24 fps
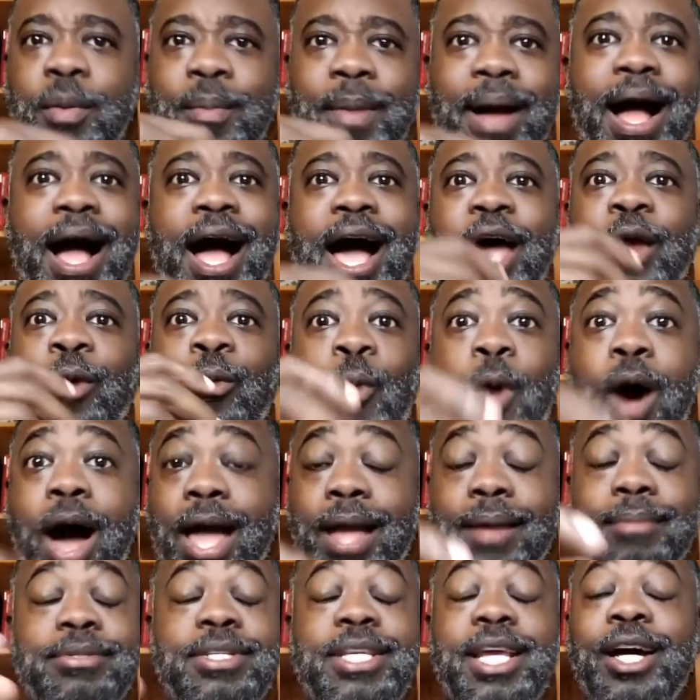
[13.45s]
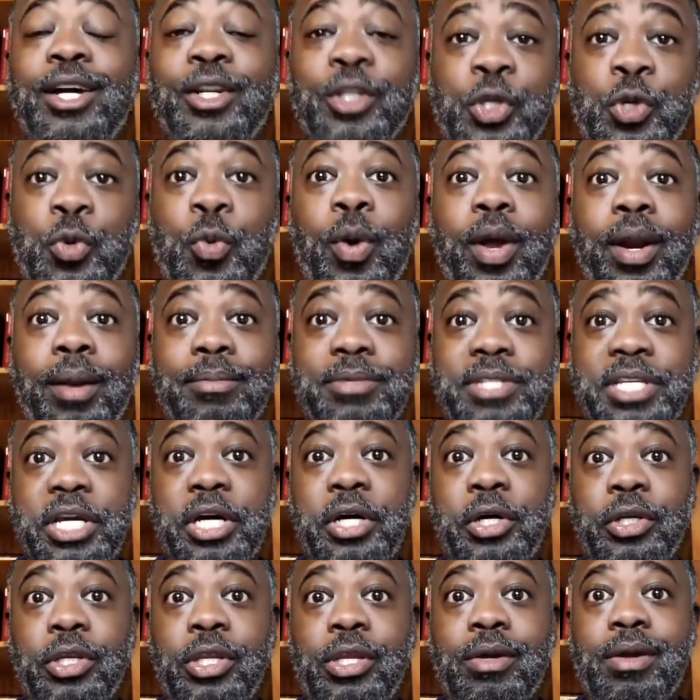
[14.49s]
behind why I'm telling you what I'm
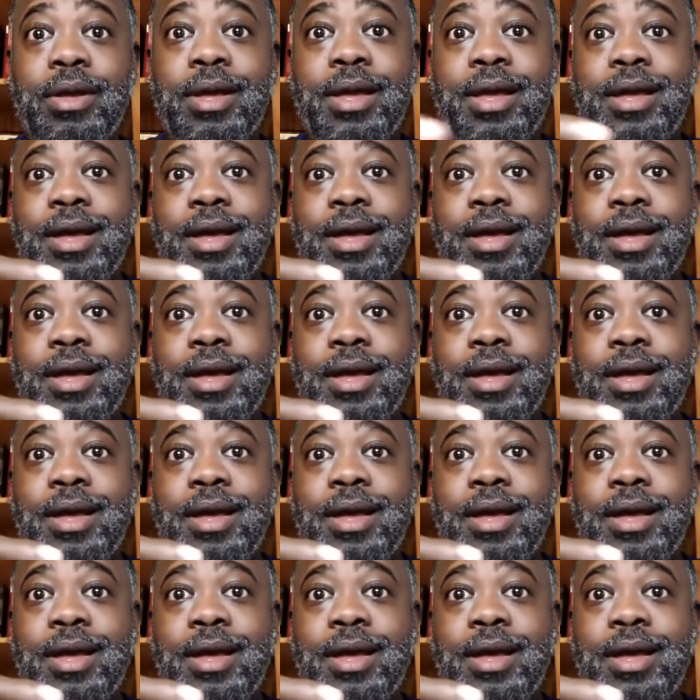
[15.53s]
telling you.